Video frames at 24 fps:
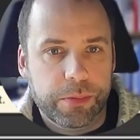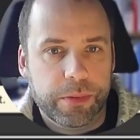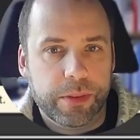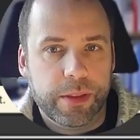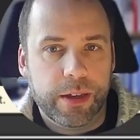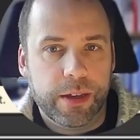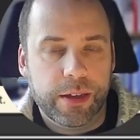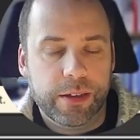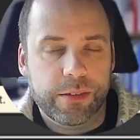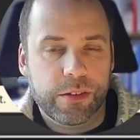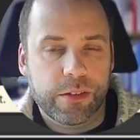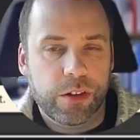
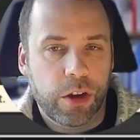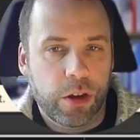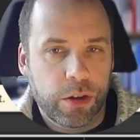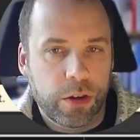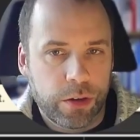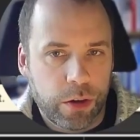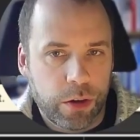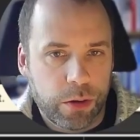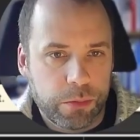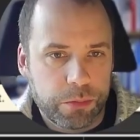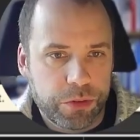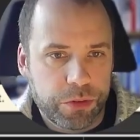That is
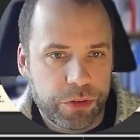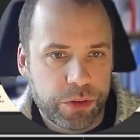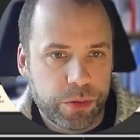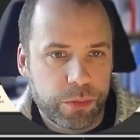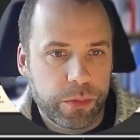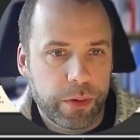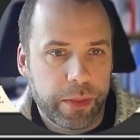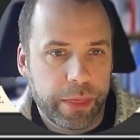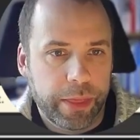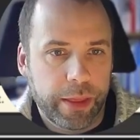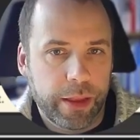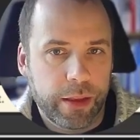an option
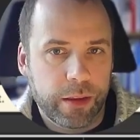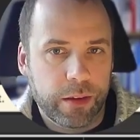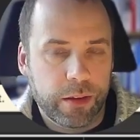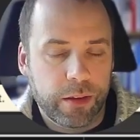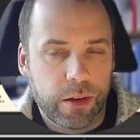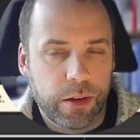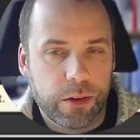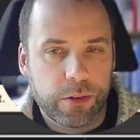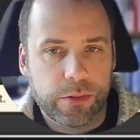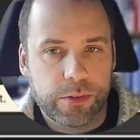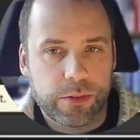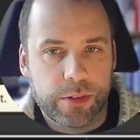within
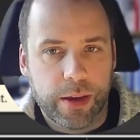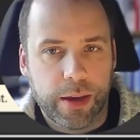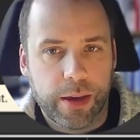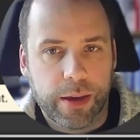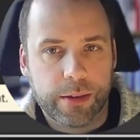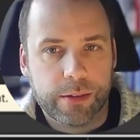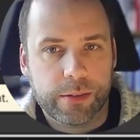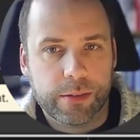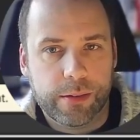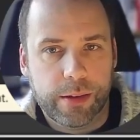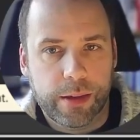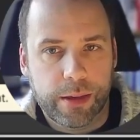
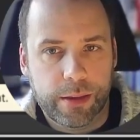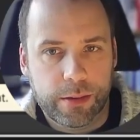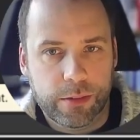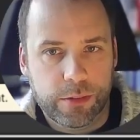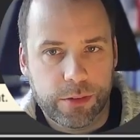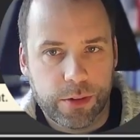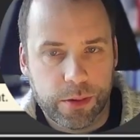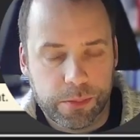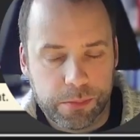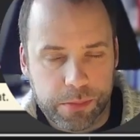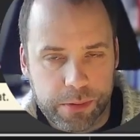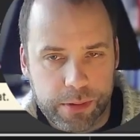contacts in
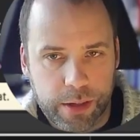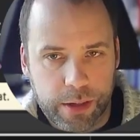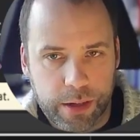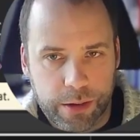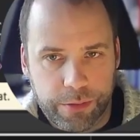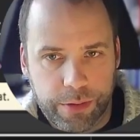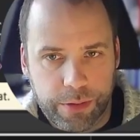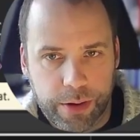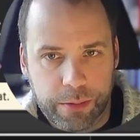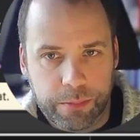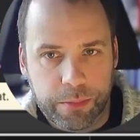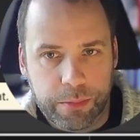
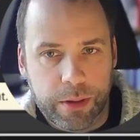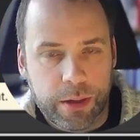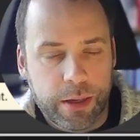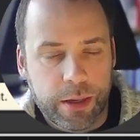TomCRM.